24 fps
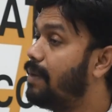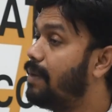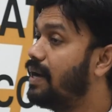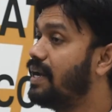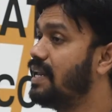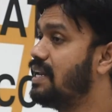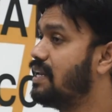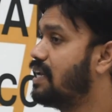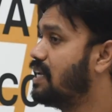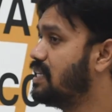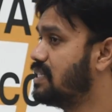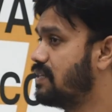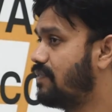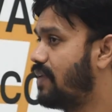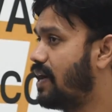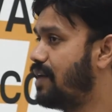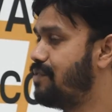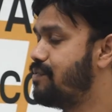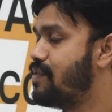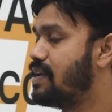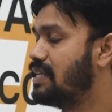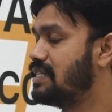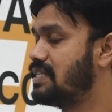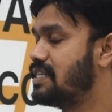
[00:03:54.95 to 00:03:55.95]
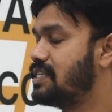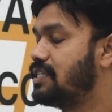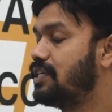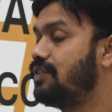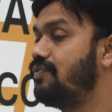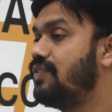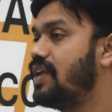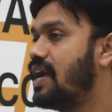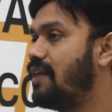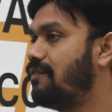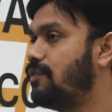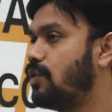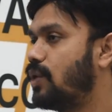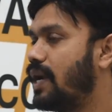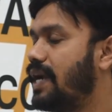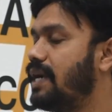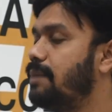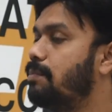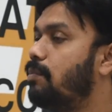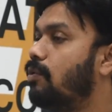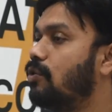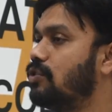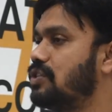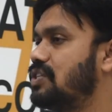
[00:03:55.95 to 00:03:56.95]
But in case of advanced agent, we have to
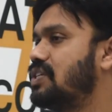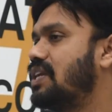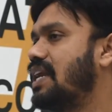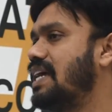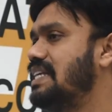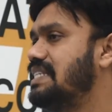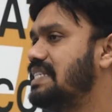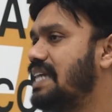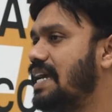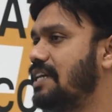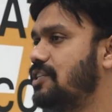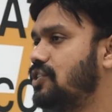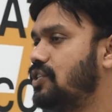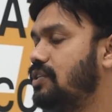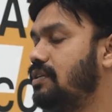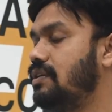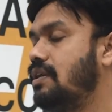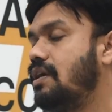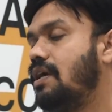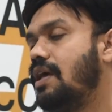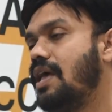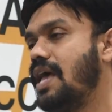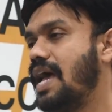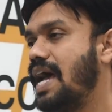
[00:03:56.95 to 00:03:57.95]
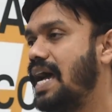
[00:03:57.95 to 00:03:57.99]
write both transaction